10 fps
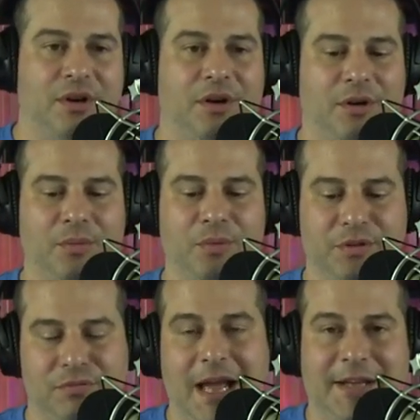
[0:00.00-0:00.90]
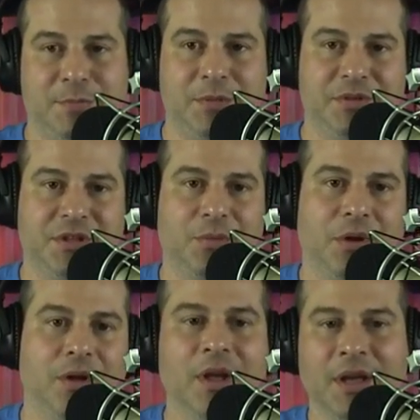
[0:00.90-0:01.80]
are with RASP. People say,
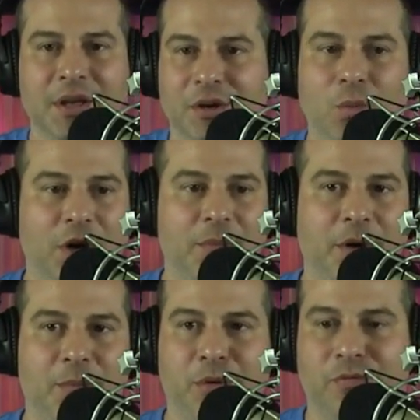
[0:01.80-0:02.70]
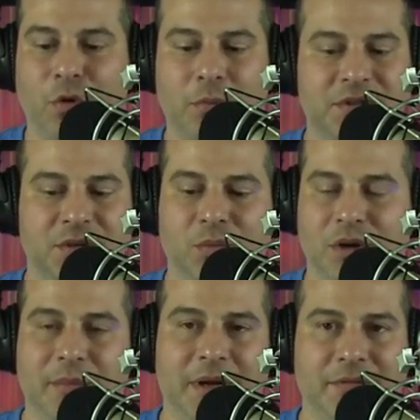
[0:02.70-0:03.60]
well, you know, what about performance and
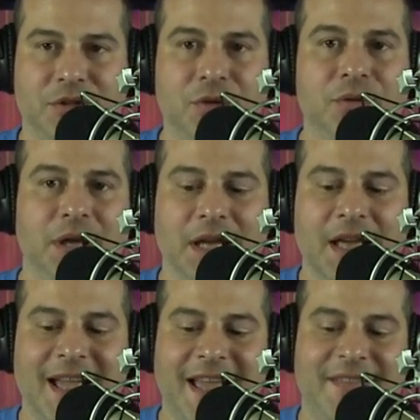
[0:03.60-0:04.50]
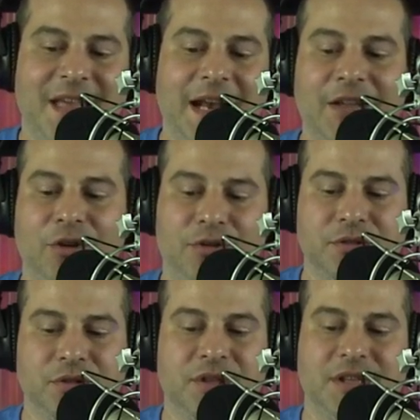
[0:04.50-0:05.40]
what about tuning? And then I
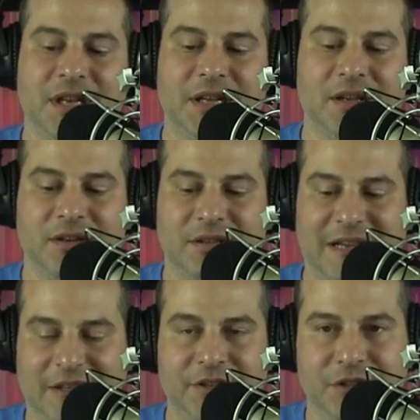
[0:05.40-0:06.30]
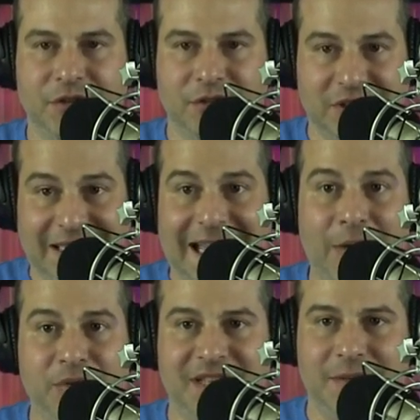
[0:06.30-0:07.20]
also looked at a technology called
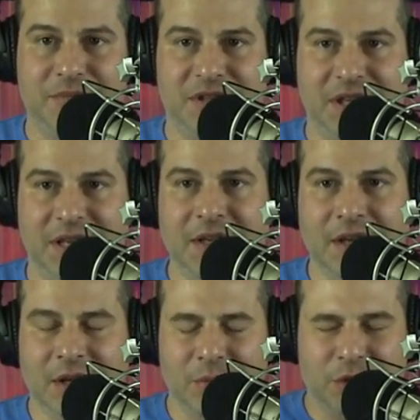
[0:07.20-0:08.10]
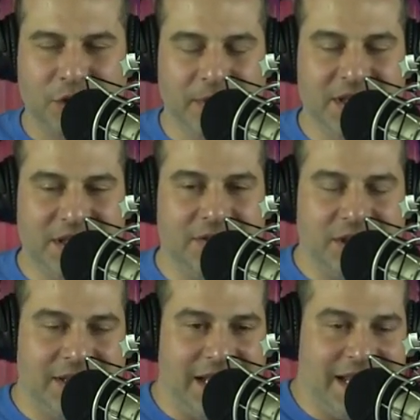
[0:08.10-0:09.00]
Cloud D M Z, which to me sounds
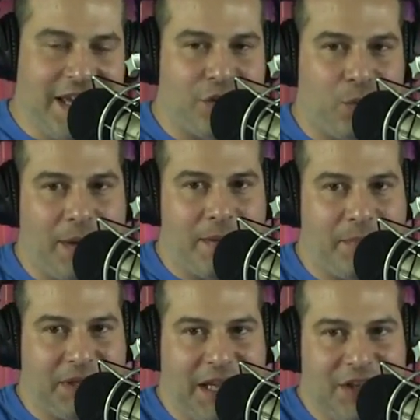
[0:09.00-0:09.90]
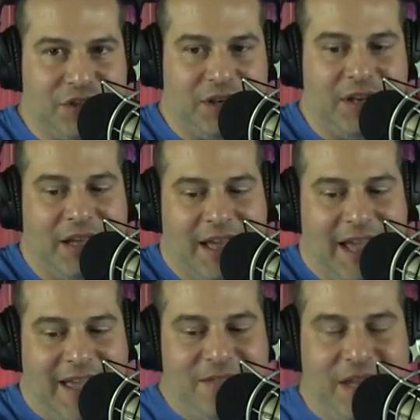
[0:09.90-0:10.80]
like they take your web application
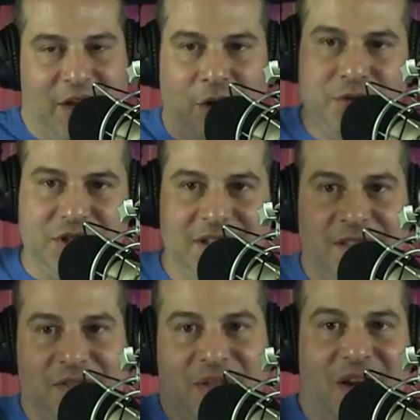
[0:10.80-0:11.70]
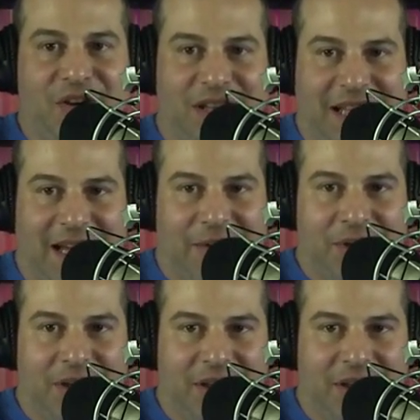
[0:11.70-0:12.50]
and they host it in their cloud,